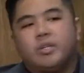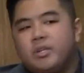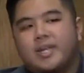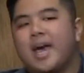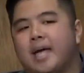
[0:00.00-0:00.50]
you
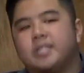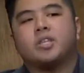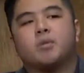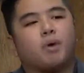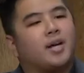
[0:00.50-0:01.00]
get into
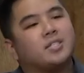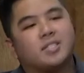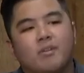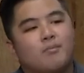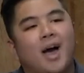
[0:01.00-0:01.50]
the presence
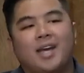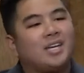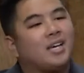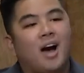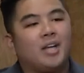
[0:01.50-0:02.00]
of a mighty
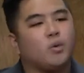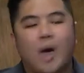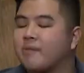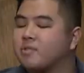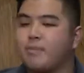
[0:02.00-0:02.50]
God, you
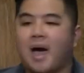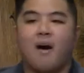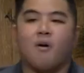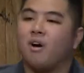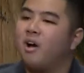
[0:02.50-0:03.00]
have to
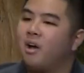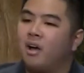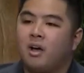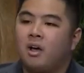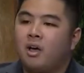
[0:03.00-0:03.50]
bow.
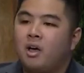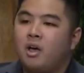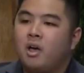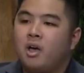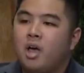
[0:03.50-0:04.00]

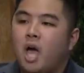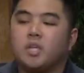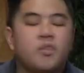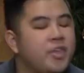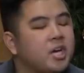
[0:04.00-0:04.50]
And you
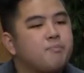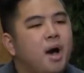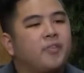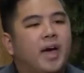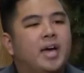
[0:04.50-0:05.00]
think
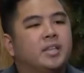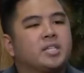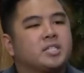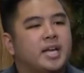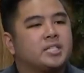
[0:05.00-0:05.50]
about that in the
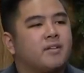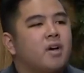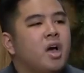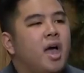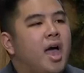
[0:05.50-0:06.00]
stance of
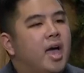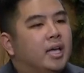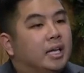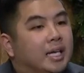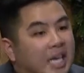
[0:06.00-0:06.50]

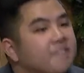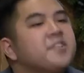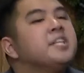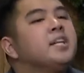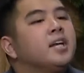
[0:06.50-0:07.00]

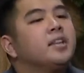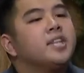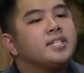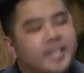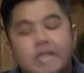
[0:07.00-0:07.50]
even the
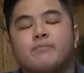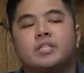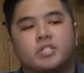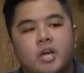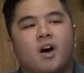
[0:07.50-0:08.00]

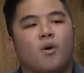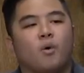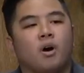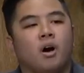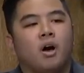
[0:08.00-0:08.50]
demons
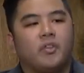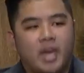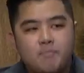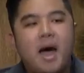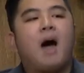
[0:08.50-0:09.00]
know they
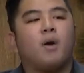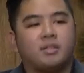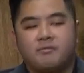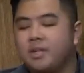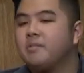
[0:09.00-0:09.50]
bow at the
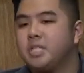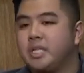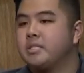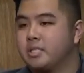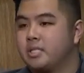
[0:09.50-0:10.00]
feet of
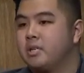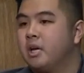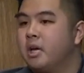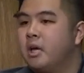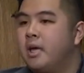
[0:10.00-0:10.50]
Jesus.
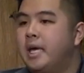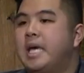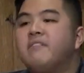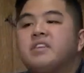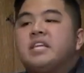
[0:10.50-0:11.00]
Even the